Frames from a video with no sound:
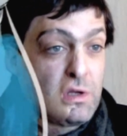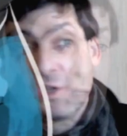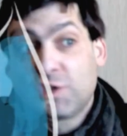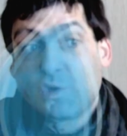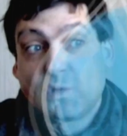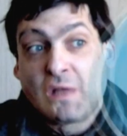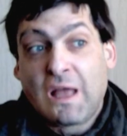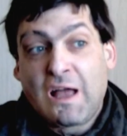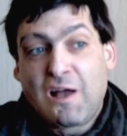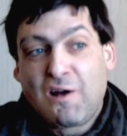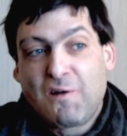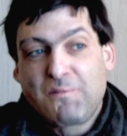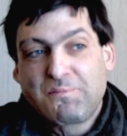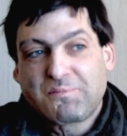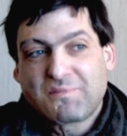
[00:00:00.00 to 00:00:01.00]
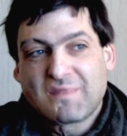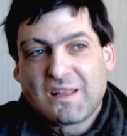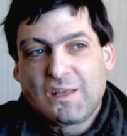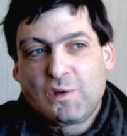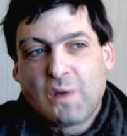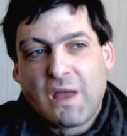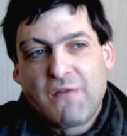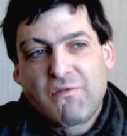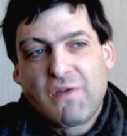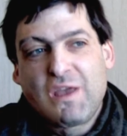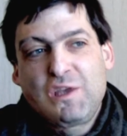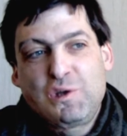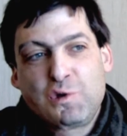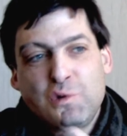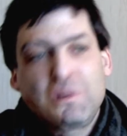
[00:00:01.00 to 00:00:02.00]
So now you have a
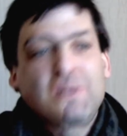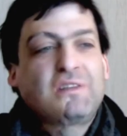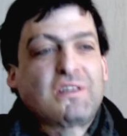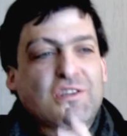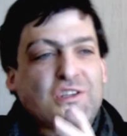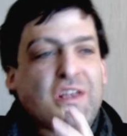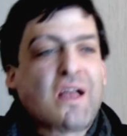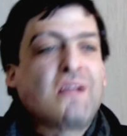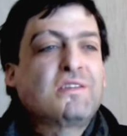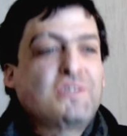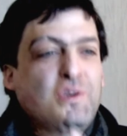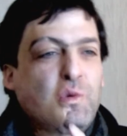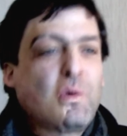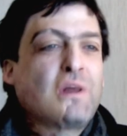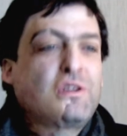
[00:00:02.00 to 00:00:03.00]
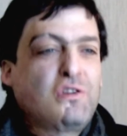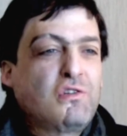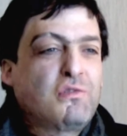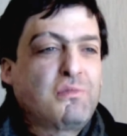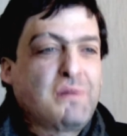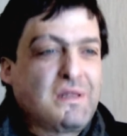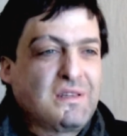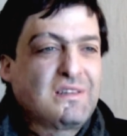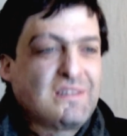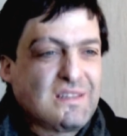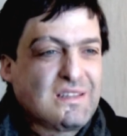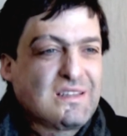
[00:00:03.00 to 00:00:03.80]
unit that tells you what you've been